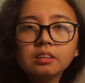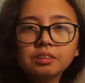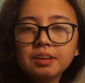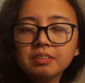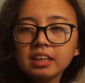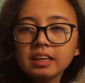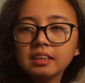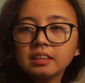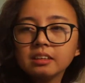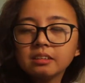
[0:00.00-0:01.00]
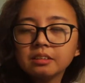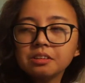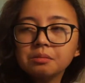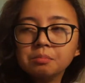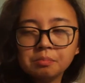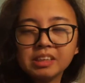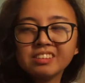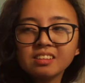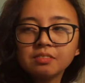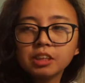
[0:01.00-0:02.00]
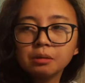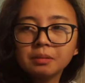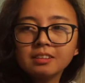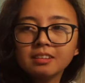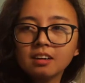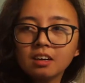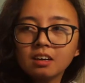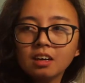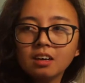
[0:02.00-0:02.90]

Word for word: You ever like miss the Philippines at all?